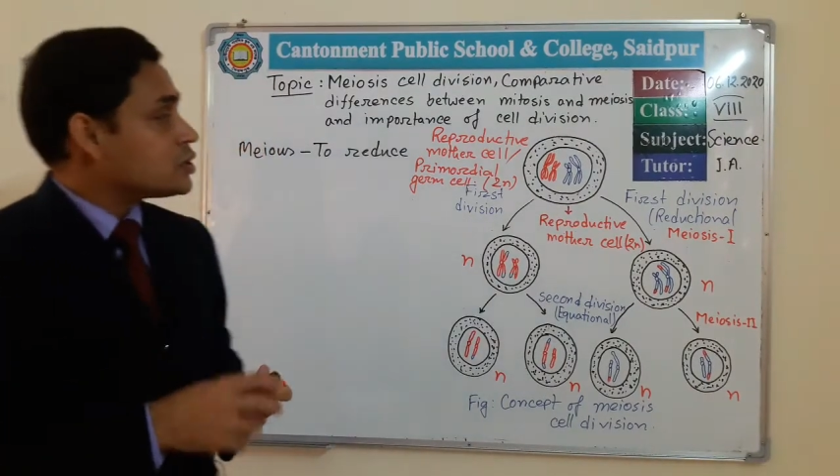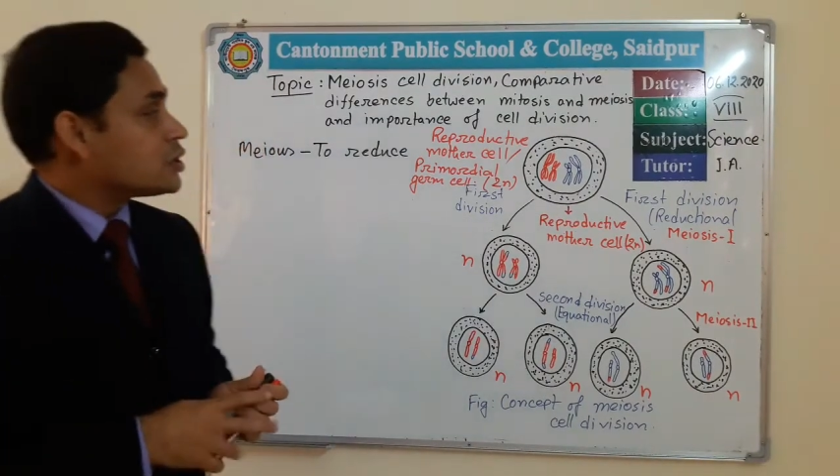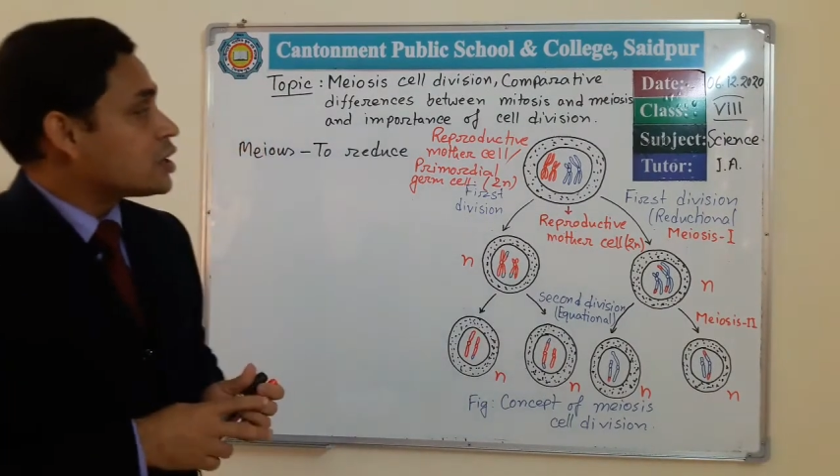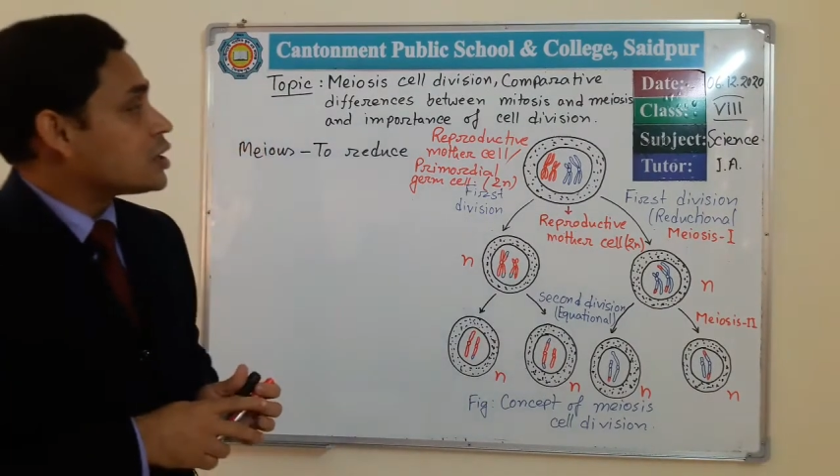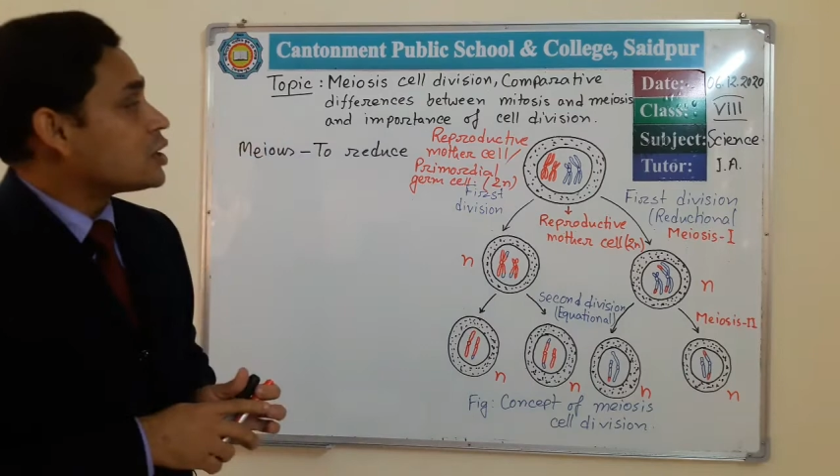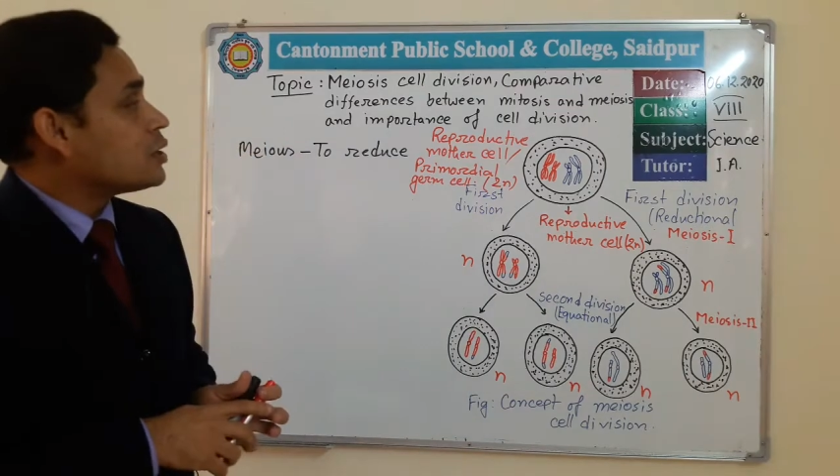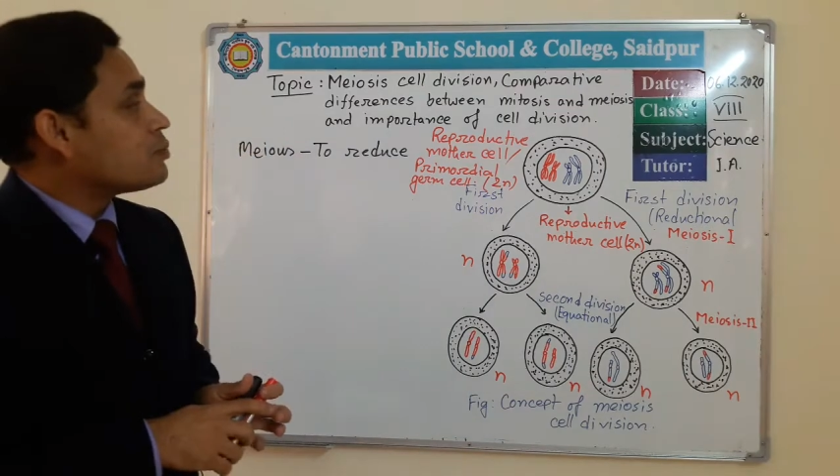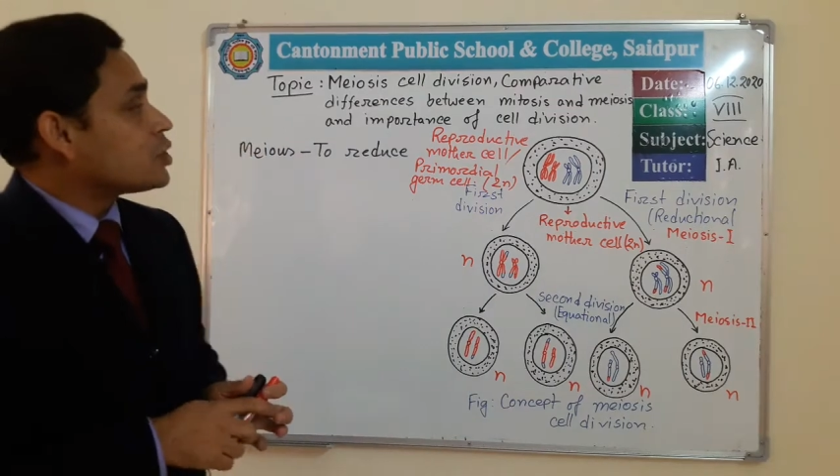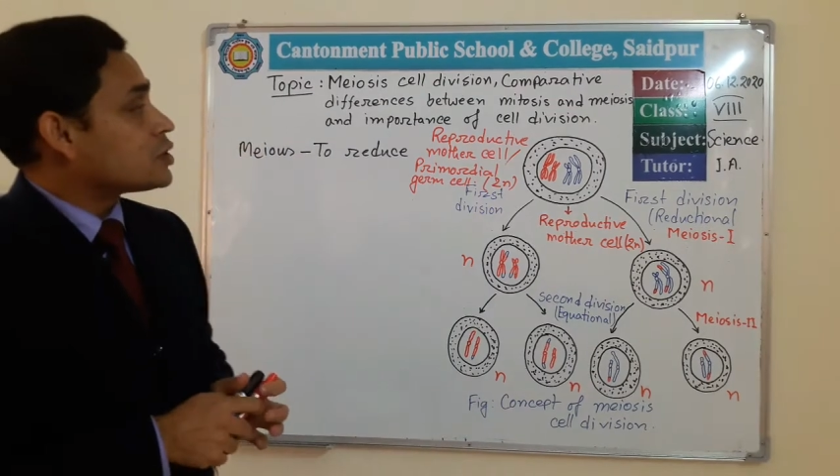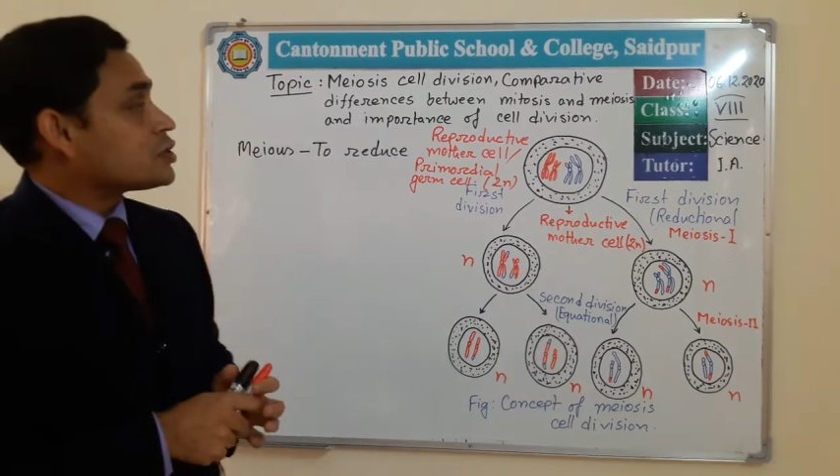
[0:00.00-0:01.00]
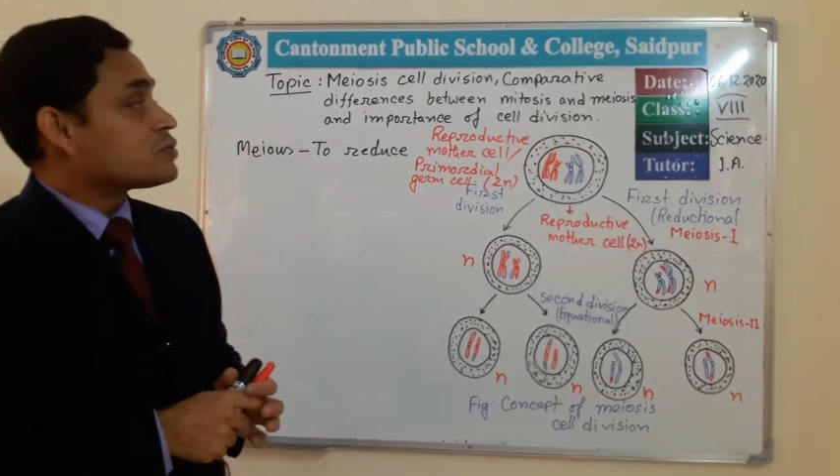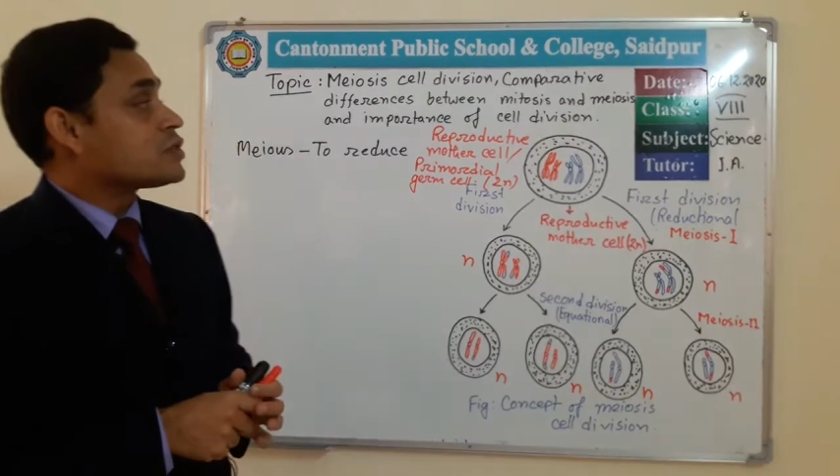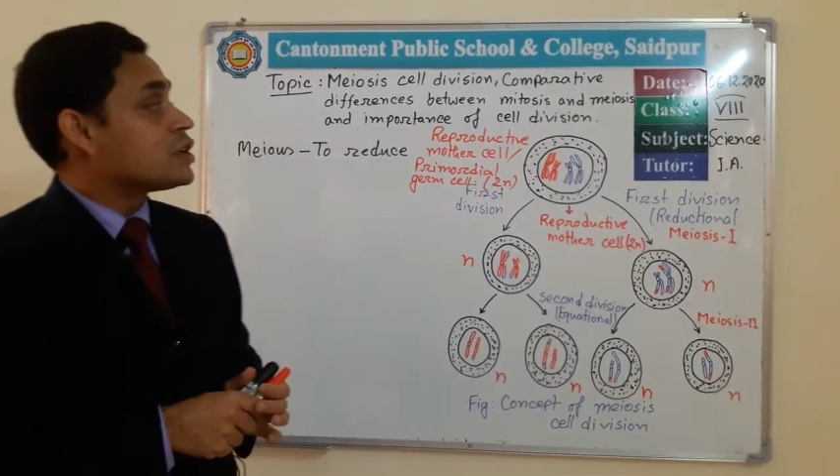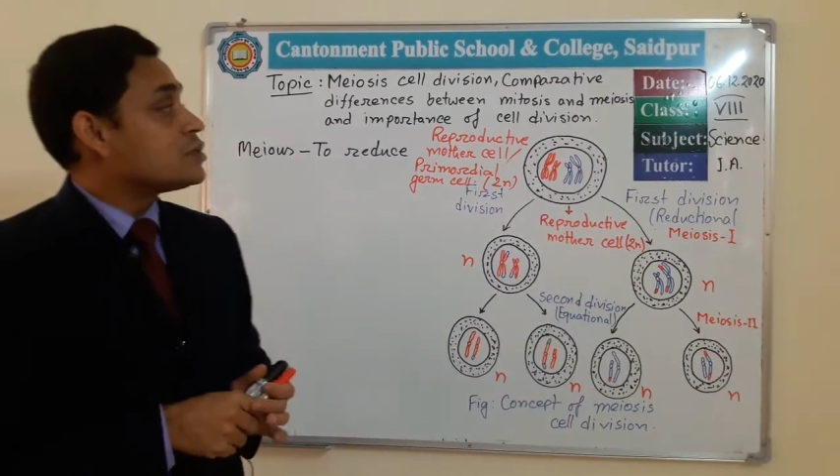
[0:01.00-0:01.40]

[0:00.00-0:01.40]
the importance of cell